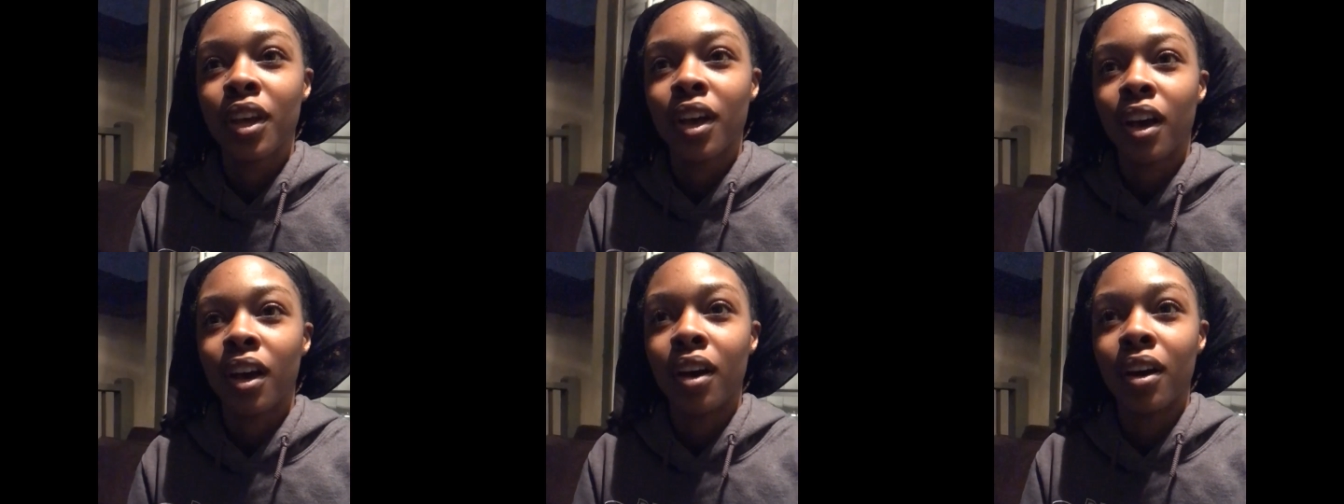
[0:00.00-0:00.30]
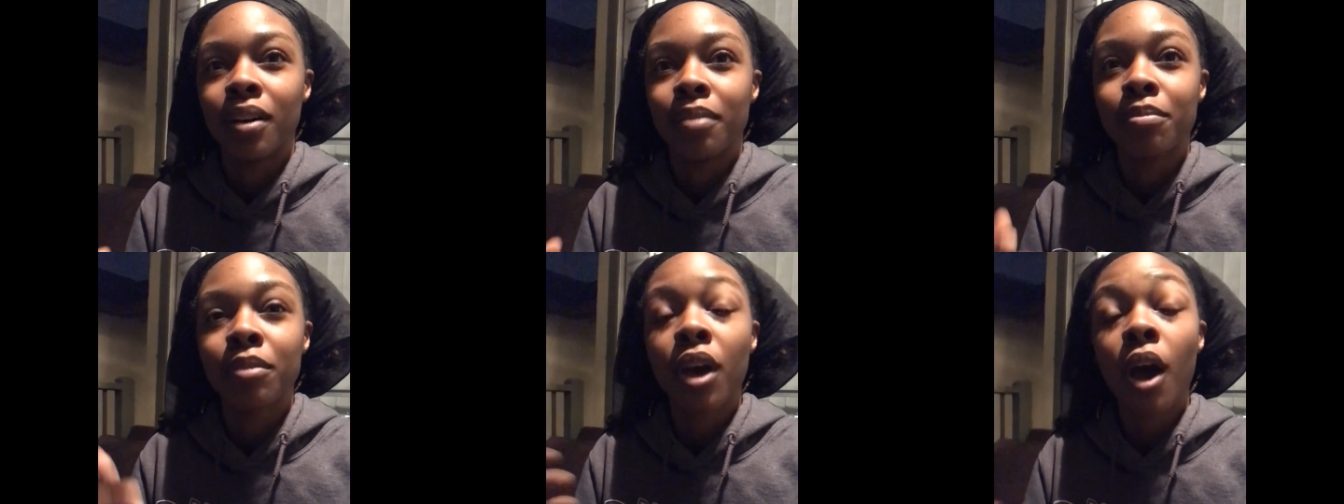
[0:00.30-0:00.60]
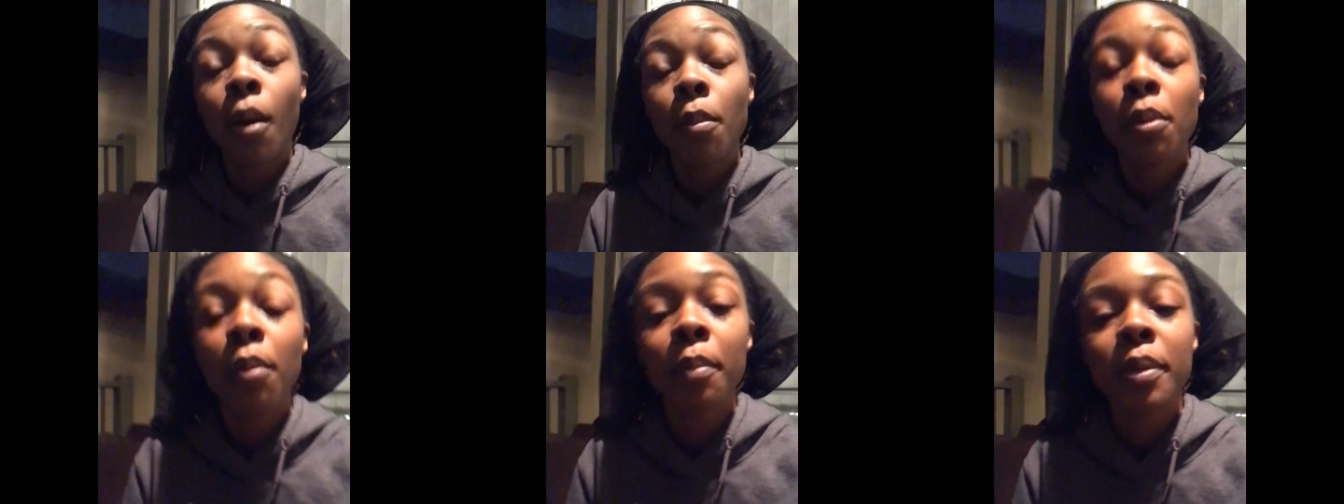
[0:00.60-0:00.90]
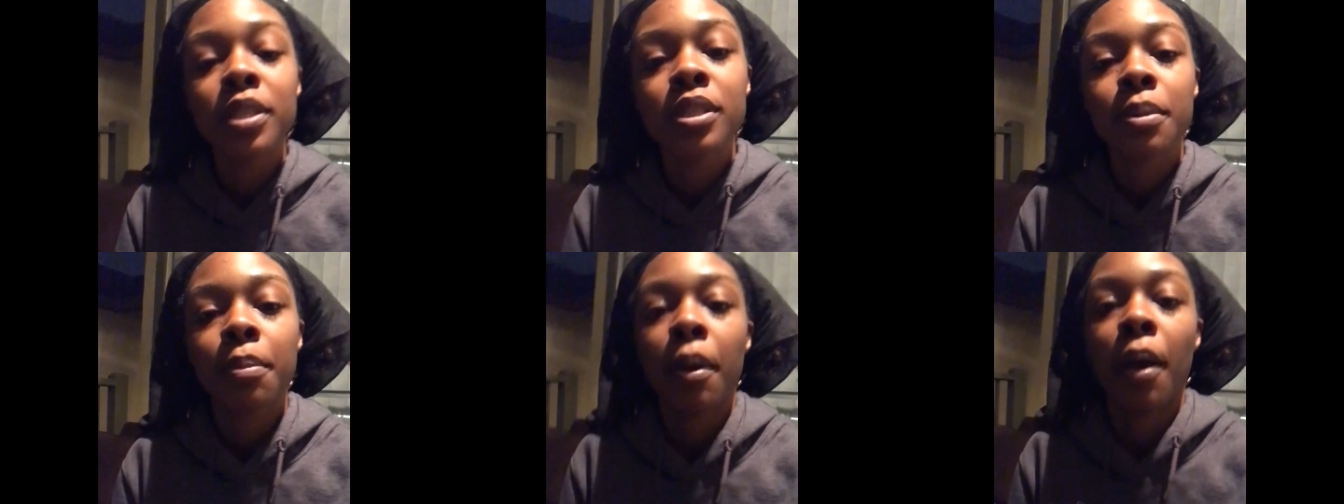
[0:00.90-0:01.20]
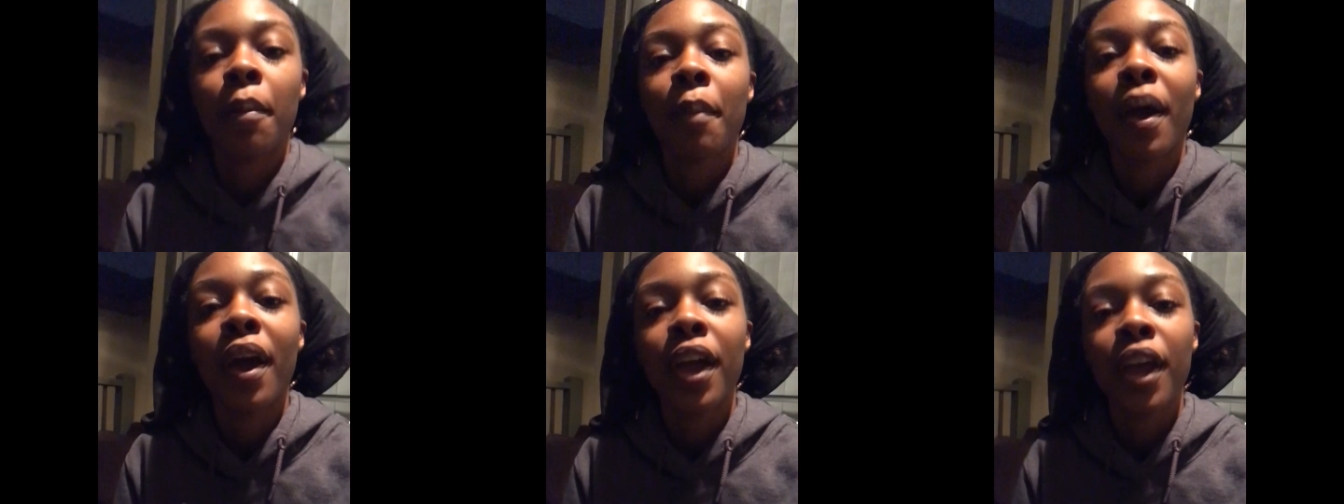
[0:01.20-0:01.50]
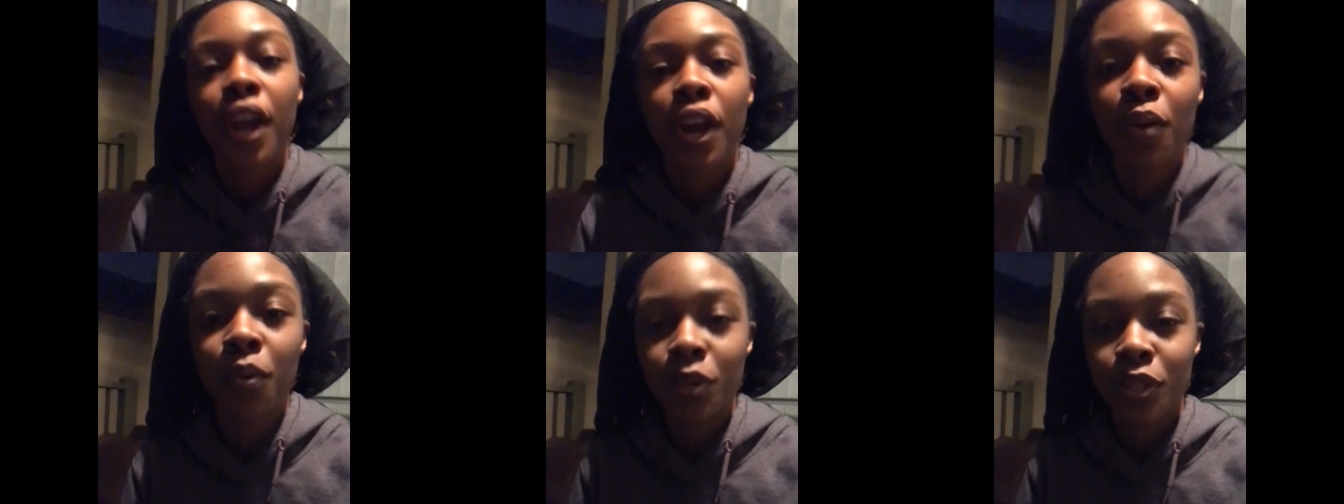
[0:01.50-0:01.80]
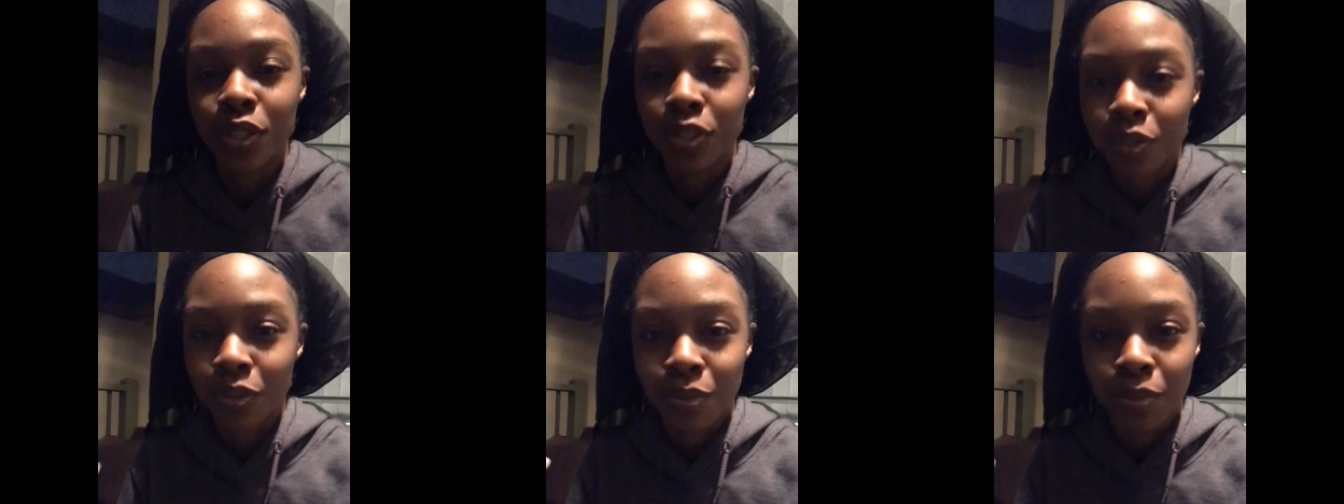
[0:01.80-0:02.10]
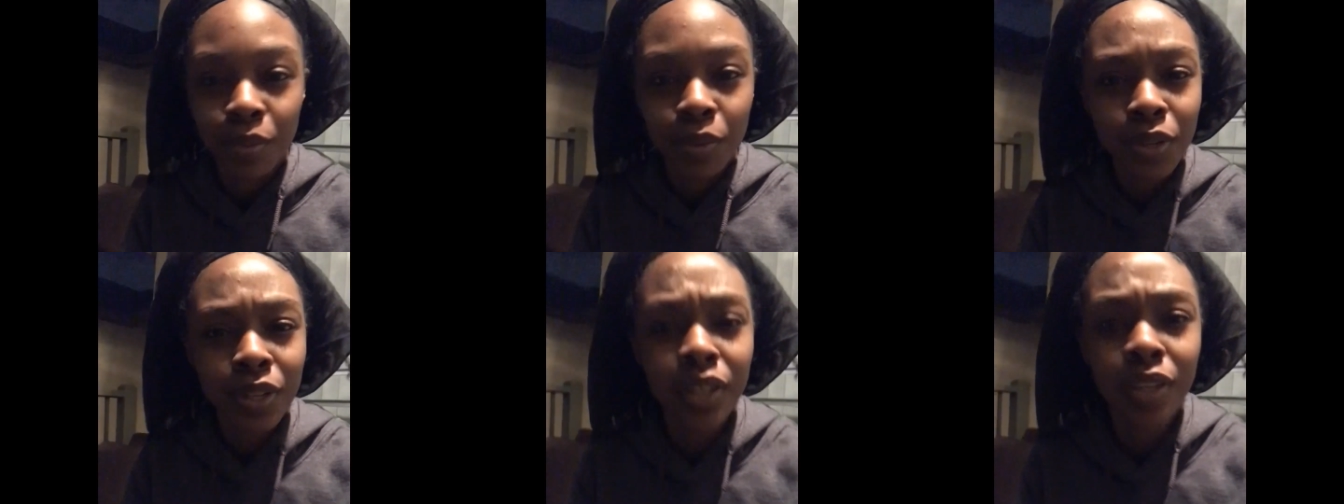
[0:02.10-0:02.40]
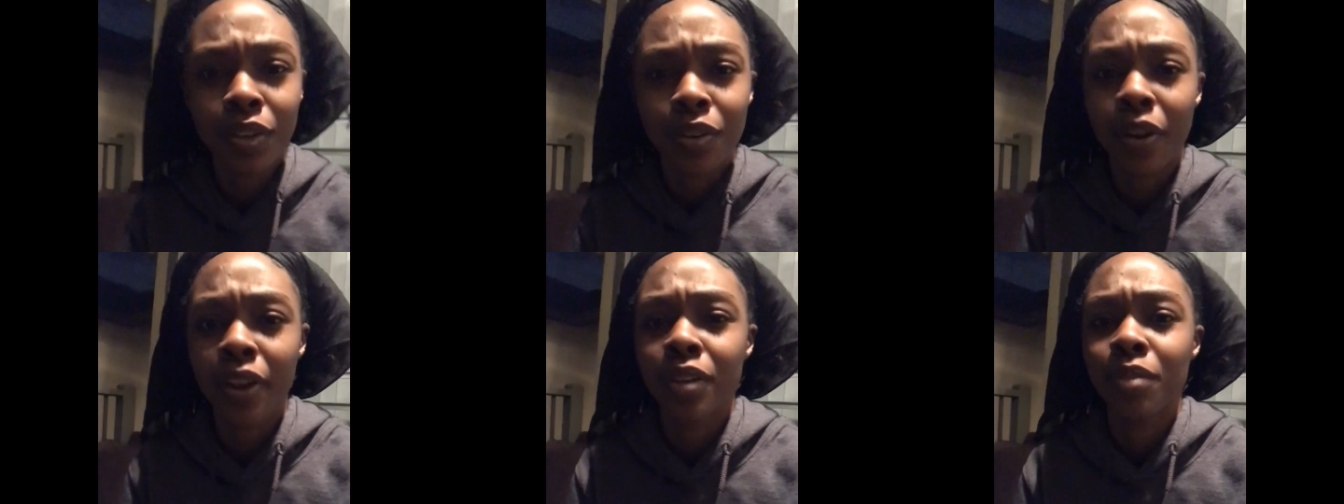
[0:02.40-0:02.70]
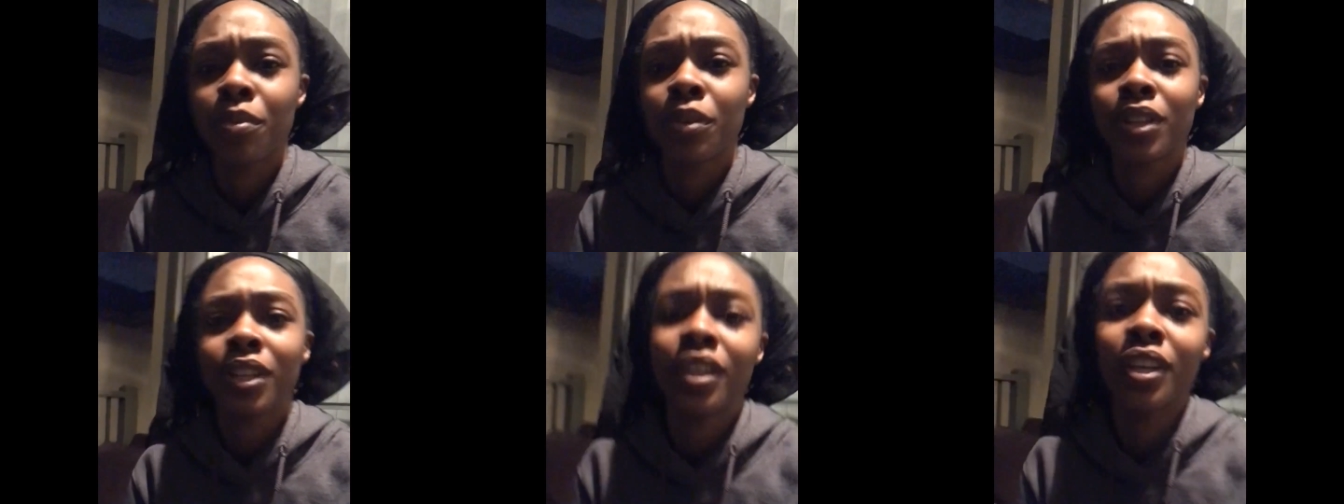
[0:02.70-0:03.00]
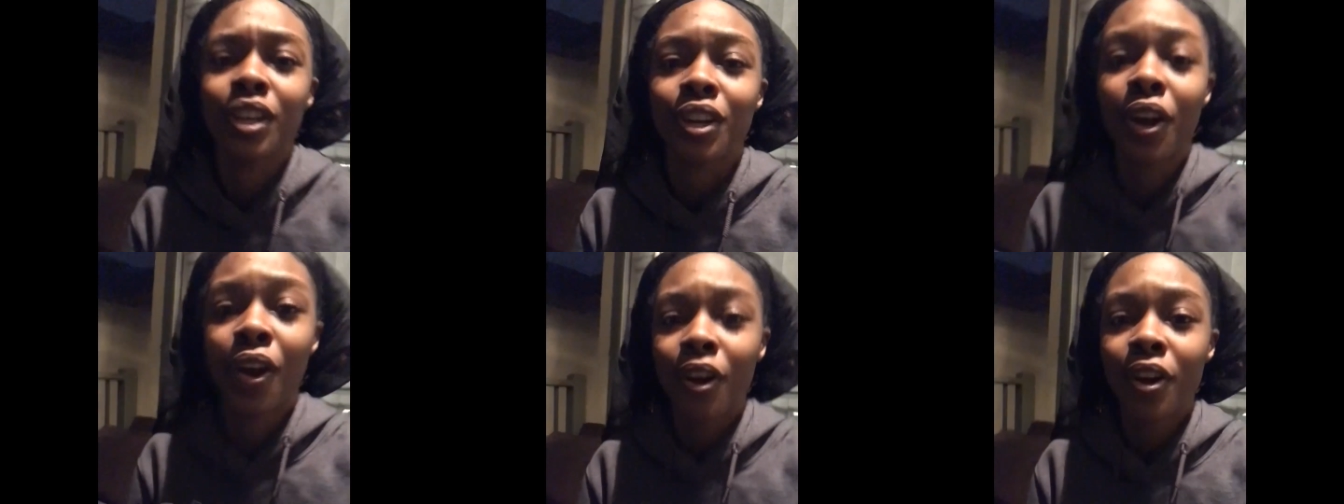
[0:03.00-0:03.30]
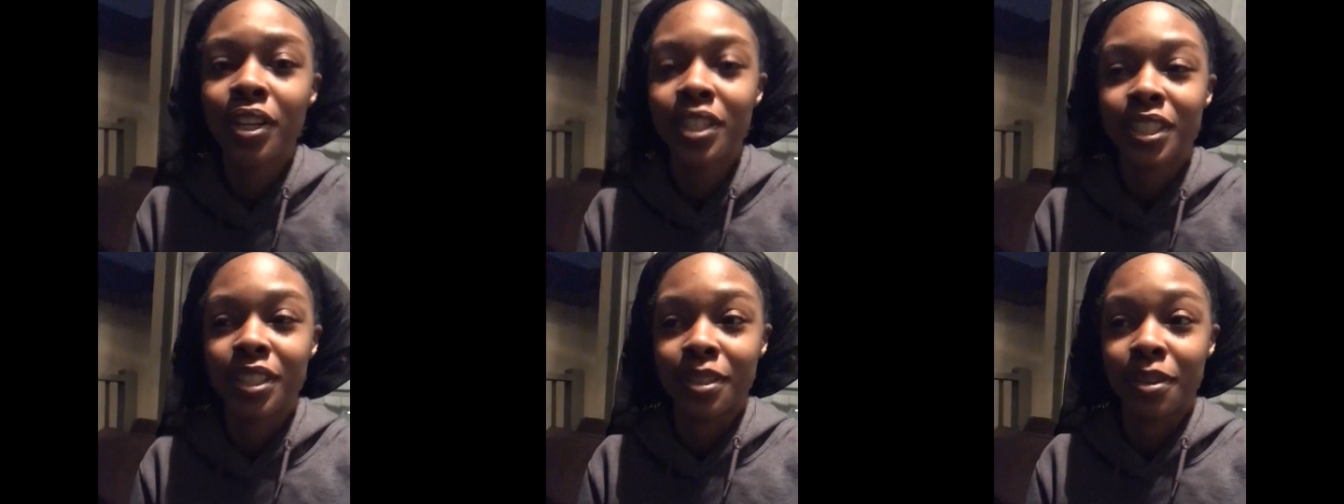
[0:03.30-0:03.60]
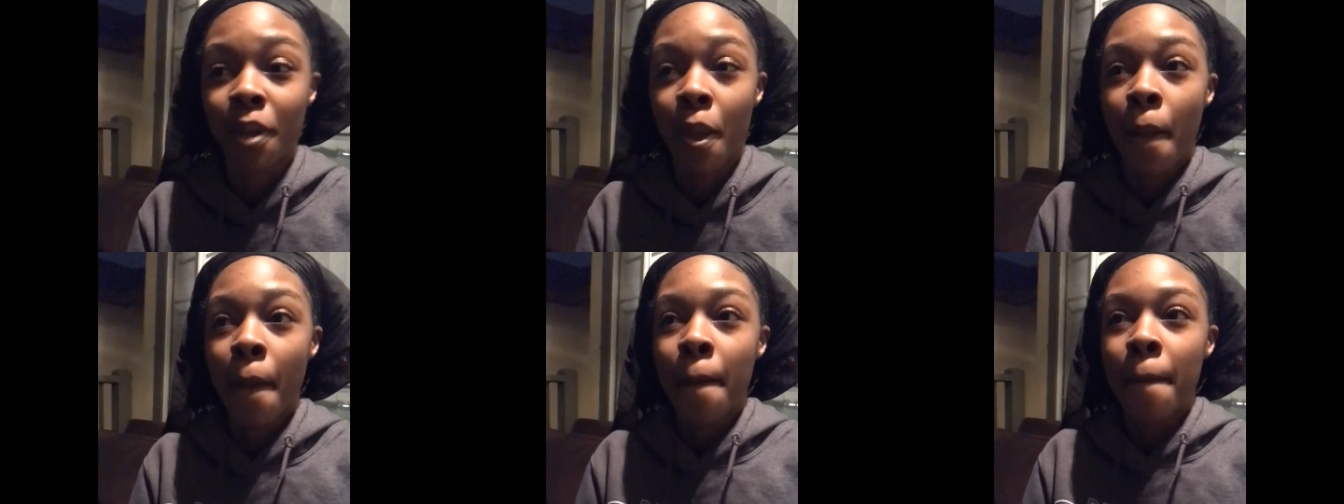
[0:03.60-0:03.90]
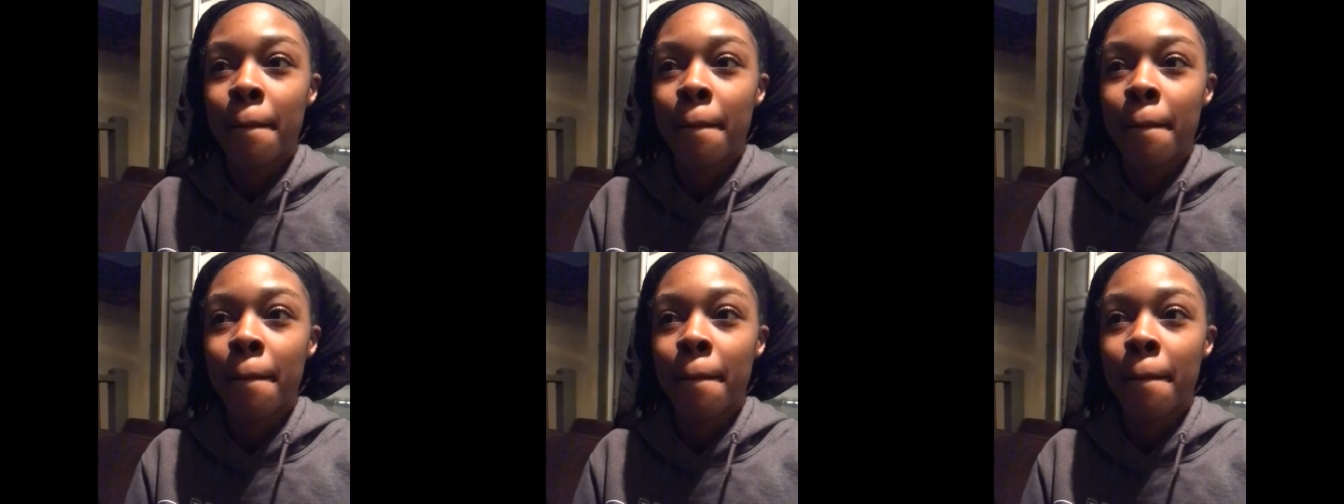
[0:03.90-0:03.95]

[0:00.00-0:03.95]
um, compliments about my hair, which are really great and really encouraging,